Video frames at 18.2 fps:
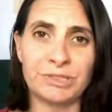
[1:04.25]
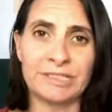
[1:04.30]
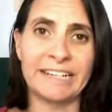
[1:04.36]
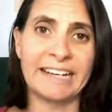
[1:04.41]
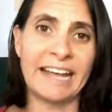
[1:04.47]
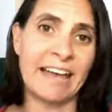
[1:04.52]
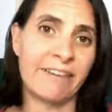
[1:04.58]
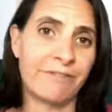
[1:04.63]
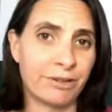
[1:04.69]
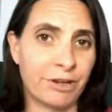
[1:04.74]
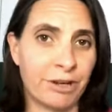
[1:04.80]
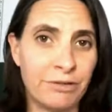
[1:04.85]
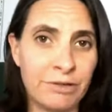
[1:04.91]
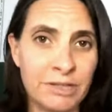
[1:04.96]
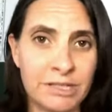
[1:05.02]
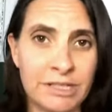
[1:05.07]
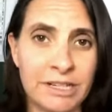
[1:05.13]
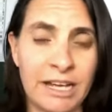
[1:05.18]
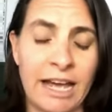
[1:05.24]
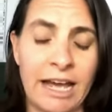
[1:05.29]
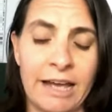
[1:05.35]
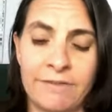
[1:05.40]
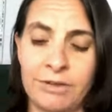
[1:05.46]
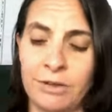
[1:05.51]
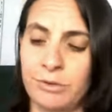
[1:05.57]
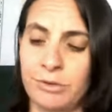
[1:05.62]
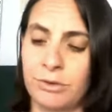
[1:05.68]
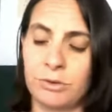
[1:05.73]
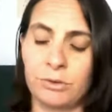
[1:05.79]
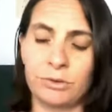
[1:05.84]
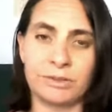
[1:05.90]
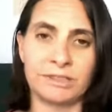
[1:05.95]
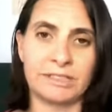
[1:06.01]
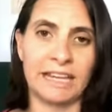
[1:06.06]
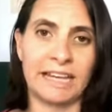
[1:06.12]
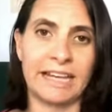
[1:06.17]
like Evernote. I've used
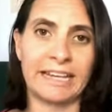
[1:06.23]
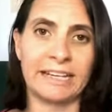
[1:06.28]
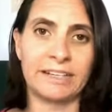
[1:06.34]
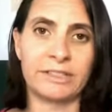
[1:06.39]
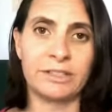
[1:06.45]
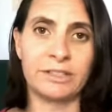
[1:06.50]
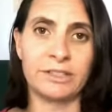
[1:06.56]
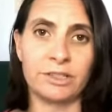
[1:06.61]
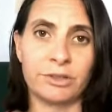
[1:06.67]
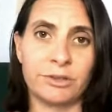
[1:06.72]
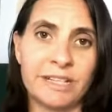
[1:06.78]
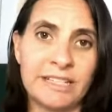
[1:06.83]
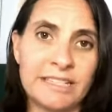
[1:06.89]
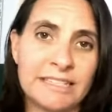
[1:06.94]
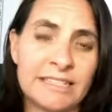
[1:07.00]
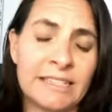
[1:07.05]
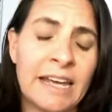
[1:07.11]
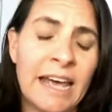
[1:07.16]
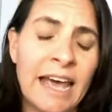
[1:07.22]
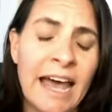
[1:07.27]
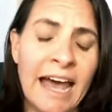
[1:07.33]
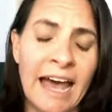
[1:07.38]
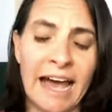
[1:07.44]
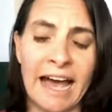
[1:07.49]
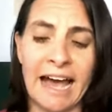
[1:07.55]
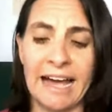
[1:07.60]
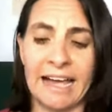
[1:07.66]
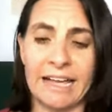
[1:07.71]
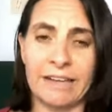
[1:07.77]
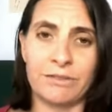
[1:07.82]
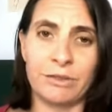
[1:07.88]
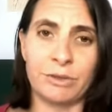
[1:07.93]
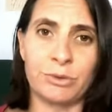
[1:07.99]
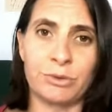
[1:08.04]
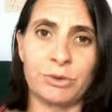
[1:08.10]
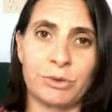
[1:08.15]
tools like Todoist. I've
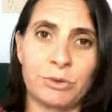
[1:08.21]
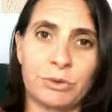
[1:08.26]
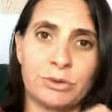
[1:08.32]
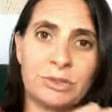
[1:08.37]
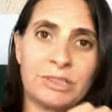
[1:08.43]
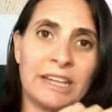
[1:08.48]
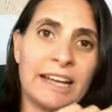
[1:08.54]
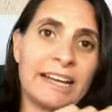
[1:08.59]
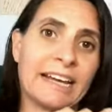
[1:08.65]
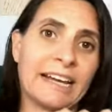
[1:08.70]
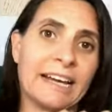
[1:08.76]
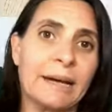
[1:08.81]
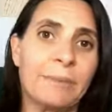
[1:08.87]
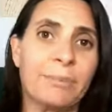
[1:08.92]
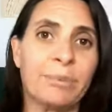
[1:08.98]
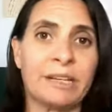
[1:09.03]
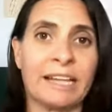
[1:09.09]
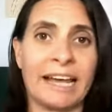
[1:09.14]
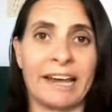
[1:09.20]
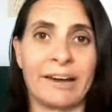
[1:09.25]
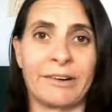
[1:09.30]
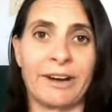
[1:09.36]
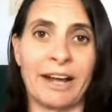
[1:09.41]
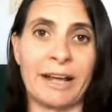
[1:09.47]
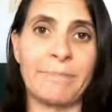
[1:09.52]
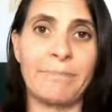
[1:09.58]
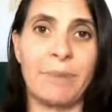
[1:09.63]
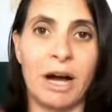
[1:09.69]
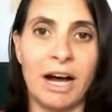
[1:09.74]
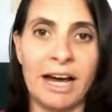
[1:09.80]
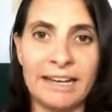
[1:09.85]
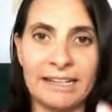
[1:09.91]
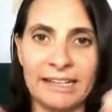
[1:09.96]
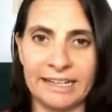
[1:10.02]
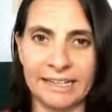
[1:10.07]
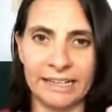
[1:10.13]
used tools like a planner I
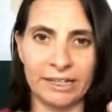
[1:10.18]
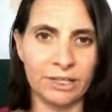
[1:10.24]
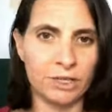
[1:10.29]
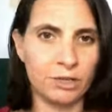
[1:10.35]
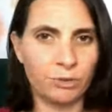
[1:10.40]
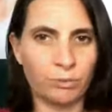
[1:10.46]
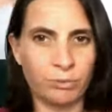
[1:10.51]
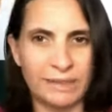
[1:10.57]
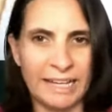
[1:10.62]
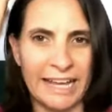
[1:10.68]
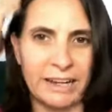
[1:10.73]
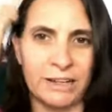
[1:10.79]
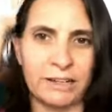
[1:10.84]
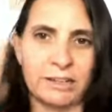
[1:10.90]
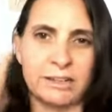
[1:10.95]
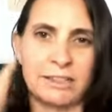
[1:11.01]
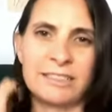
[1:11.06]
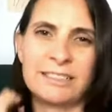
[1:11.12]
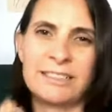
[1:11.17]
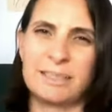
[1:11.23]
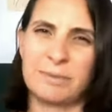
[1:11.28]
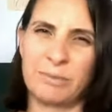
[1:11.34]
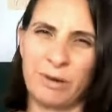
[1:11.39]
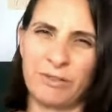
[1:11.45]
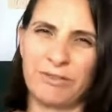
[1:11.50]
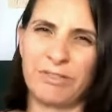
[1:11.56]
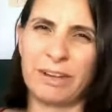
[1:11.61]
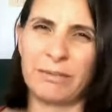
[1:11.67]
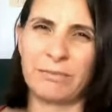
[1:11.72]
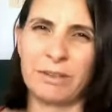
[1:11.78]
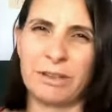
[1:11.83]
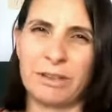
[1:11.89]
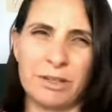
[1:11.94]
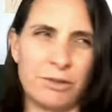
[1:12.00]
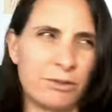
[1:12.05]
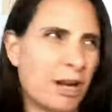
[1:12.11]
bought, like a cute planner, because it's more fun
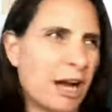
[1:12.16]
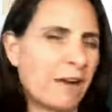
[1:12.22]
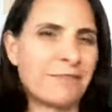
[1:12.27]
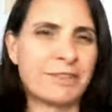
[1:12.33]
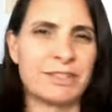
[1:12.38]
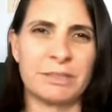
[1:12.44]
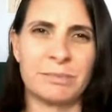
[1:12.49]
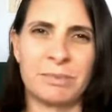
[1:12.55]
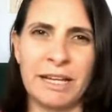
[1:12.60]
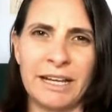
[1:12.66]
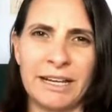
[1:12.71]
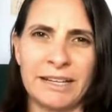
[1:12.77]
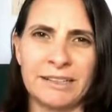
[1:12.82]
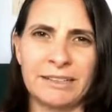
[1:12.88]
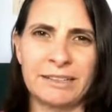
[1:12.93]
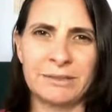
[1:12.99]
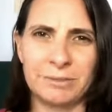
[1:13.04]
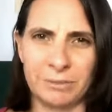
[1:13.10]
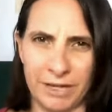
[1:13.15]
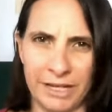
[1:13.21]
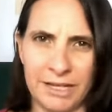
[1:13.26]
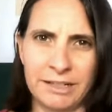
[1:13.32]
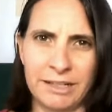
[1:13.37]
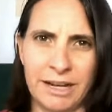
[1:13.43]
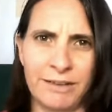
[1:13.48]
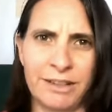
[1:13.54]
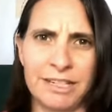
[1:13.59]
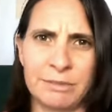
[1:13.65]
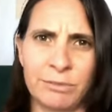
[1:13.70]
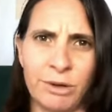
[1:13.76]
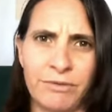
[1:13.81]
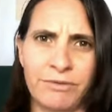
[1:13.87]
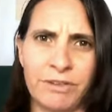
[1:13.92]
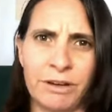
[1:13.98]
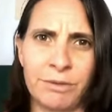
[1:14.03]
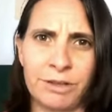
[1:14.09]
with cute office supplies, right? Everything's
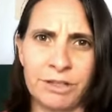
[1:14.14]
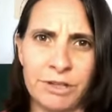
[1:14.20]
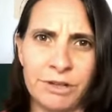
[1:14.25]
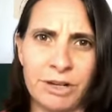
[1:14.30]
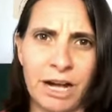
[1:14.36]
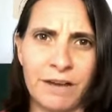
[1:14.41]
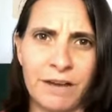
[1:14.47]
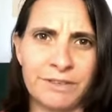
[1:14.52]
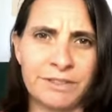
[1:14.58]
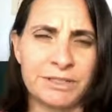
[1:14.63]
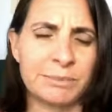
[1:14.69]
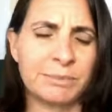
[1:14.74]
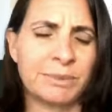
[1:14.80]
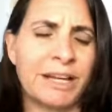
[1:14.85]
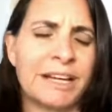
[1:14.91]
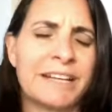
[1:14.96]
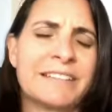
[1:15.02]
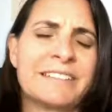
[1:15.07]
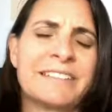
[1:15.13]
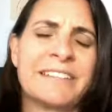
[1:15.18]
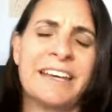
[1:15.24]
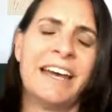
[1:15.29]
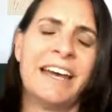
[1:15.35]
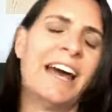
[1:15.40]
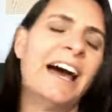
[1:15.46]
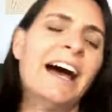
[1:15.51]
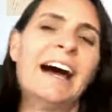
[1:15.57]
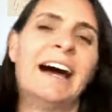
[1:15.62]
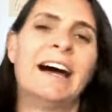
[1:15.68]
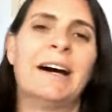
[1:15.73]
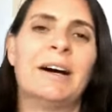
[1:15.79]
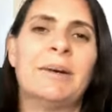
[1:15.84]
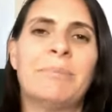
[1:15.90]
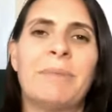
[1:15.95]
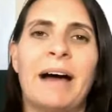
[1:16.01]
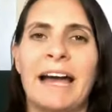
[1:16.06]
more fun with cute office supplies.
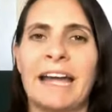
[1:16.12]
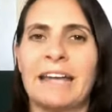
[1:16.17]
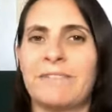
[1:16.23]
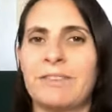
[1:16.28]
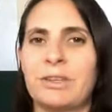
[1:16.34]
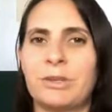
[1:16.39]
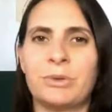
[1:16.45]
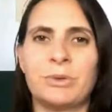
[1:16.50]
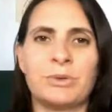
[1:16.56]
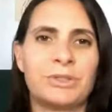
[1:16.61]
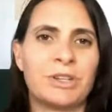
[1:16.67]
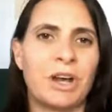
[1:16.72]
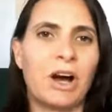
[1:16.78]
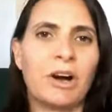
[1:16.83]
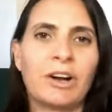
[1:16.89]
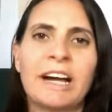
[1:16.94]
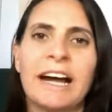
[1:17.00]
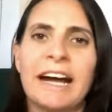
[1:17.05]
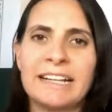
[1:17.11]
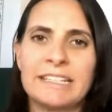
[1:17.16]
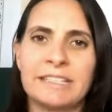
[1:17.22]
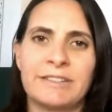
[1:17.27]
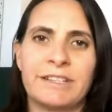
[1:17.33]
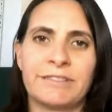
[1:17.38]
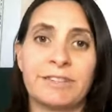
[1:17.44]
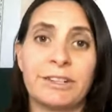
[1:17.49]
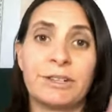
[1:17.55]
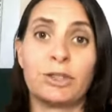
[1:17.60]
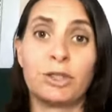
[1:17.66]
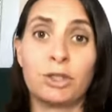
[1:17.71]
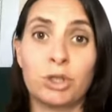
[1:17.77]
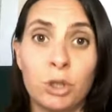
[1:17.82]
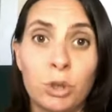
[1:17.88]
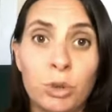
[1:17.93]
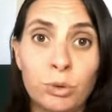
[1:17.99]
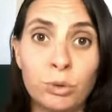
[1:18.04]
I've used all kinds of different
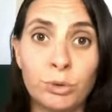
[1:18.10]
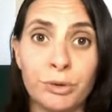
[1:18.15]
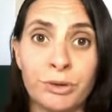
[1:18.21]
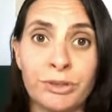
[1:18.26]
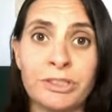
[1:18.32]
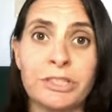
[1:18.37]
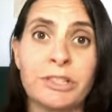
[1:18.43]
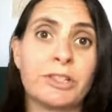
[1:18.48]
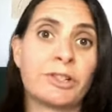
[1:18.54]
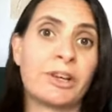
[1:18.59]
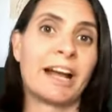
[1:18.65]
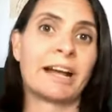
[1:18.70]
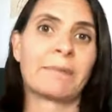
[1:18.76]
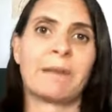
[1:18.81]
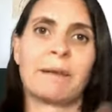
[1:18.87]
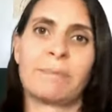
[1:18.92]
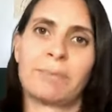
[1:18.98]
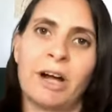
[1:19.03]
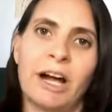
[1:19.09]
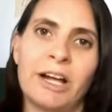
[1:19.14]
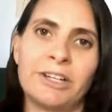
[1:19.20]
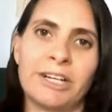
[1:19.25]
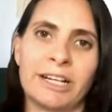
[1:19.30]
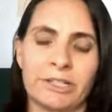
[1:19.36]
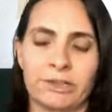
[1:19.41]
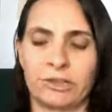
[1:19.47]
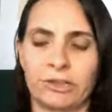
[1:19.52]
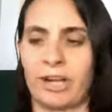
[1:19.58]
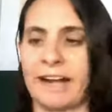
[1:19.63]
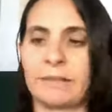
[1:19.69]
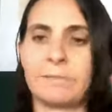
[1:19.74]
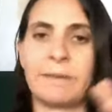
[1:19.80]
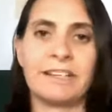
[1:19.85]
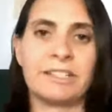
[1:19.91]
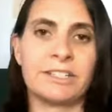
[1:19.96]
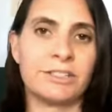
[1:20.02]
tools to track my projects,
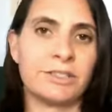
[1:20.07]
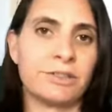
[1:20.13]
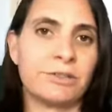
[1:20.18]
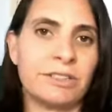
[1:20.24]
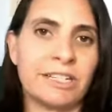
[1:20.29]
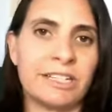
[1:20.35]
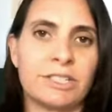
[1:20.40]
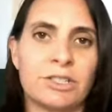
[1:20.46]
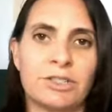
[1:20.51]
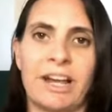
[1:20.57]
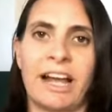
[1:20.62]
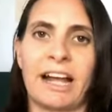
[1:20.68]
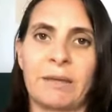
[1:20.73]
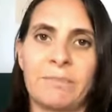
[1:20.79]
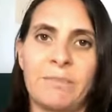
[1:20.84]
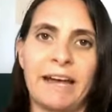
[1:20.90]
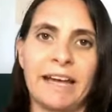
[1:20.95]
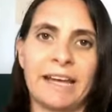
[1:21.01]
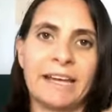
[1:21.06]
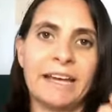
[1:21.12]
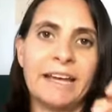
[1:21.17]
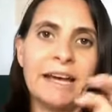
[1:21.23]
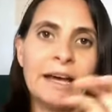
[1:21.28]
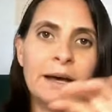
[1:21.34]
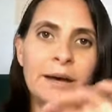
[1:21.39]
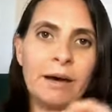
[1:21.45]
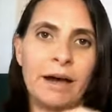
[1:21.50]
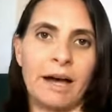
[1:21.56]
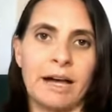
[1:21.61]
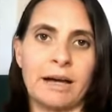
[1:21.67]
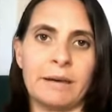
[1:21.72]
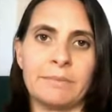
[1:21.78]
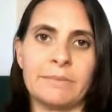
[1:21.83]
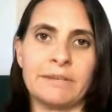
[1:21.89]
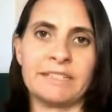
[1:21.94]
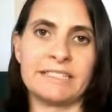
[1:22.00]
track my to-do list, track my
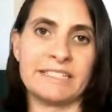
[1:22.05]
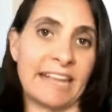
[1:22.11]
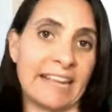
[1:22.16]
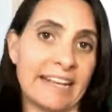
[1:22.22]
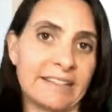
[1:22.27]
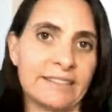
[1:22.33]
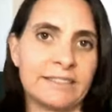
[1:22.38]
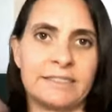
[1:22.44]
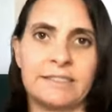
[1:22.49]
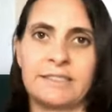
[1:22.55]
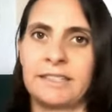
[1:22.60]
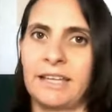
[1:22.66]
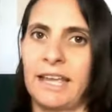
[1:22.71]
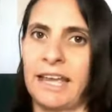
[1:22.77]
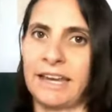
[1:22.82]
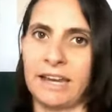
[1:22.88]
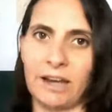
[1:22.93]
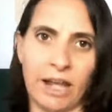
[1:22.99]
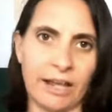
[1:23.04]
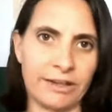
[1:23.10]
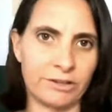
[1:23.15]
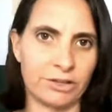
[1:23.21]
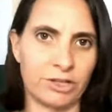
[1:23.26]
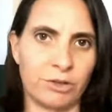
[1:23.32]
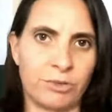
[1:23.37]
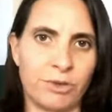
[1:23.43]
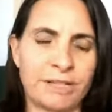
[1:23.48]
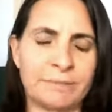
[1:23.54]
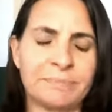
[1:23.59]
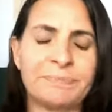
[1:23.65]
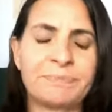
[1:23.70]
dates, and so on.